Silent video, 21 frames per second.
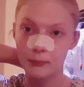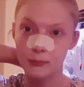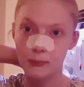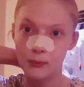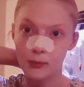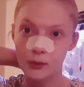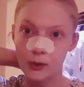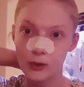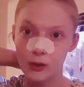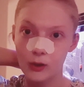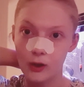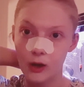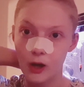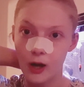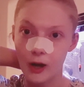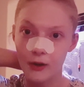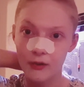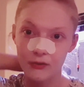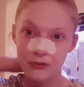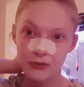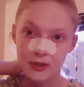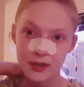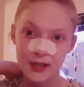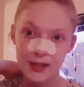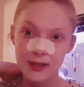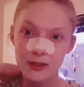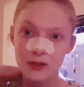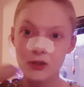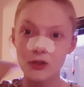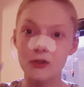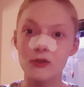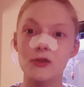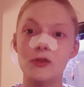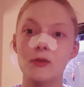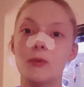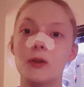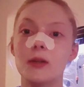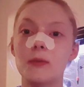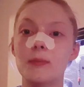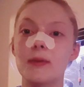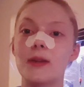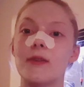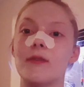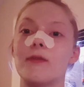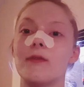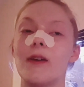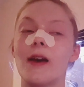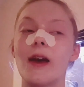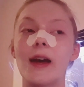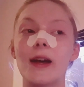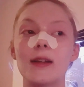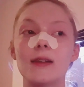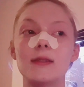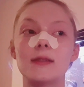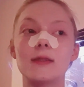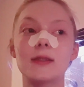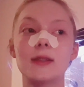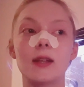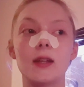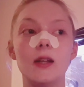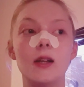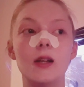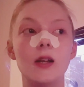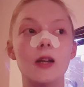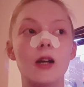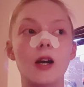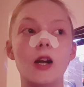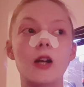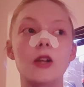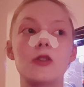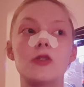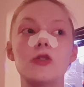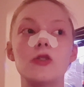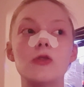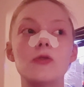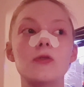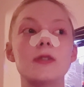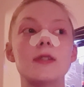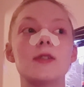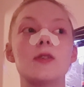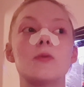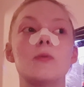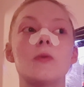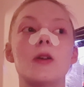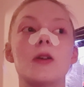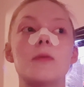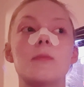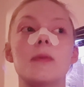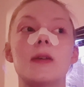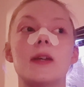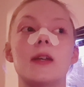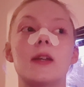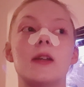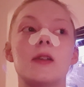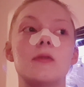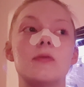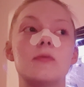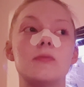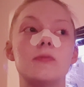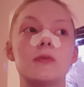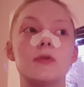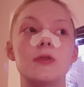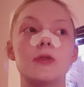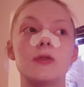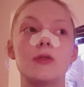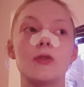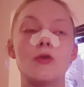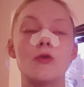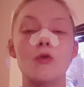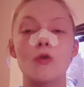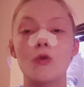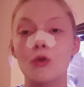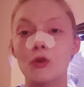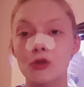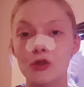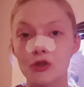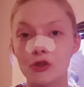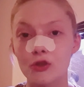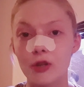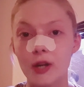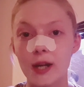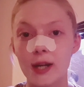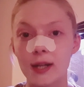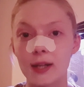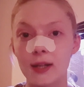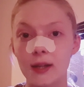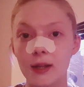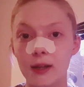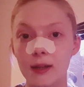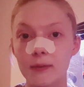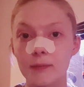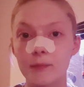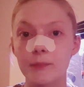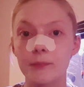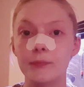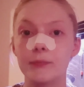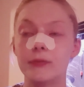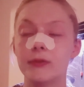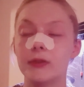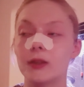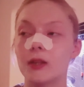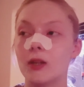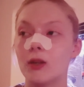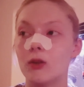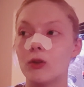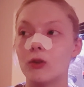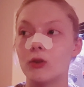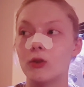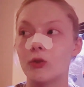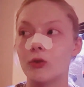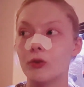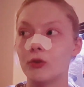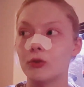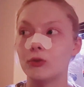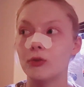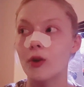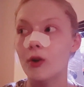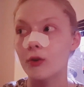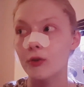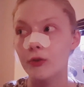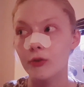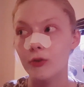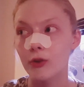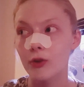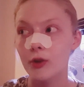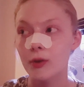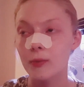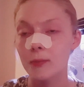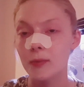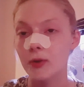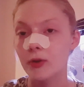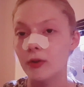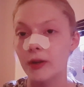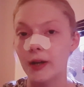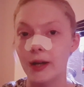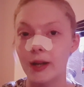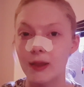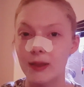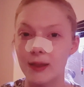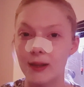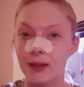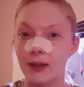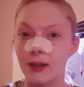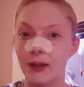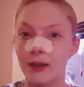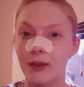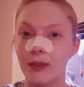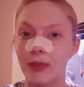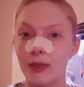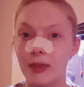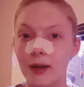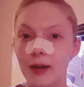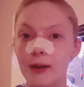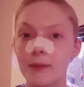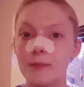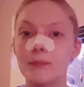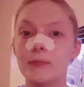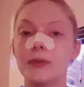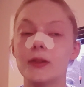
but I did used to want to be a vet. I do still want to be a horse trainer or a dog groomer or anything like that.